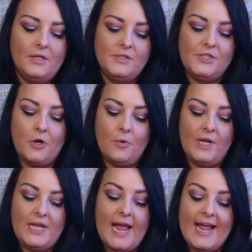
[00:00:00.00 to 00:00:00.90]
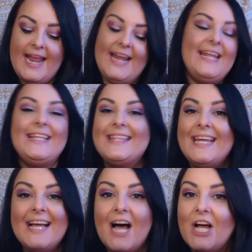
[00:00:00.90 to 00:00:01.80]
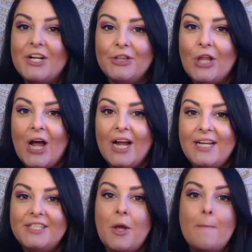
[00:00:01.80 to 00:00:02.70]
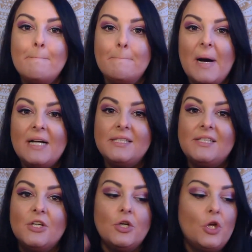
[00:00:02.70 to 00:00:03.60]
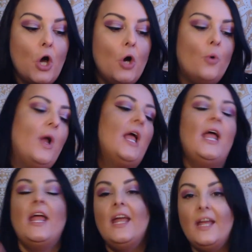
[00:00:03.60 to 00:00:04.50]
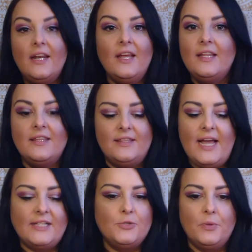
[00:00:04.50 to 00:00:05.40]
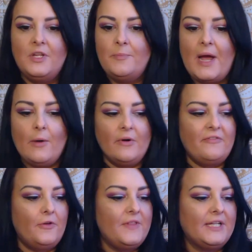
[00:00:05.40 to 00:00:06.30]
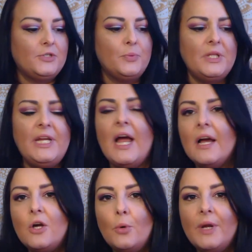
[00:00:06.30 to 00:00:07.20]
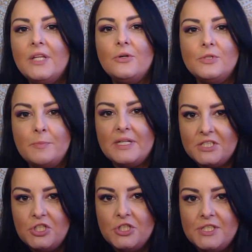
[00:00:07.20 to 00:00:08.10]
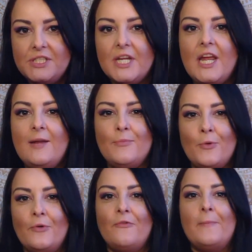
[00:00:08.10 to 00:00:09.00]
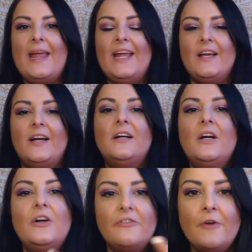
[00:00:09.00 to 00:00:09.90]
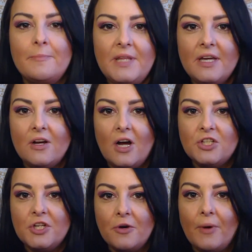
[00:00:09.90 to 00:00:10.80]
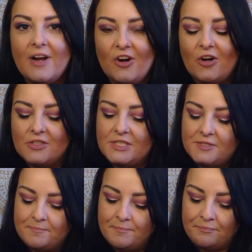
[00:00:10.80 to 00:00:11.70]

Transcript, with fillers: So yeah, anything unaligned must go. And that's really powerful. That's really echoing those messages that came through from Ada from the Akashic records.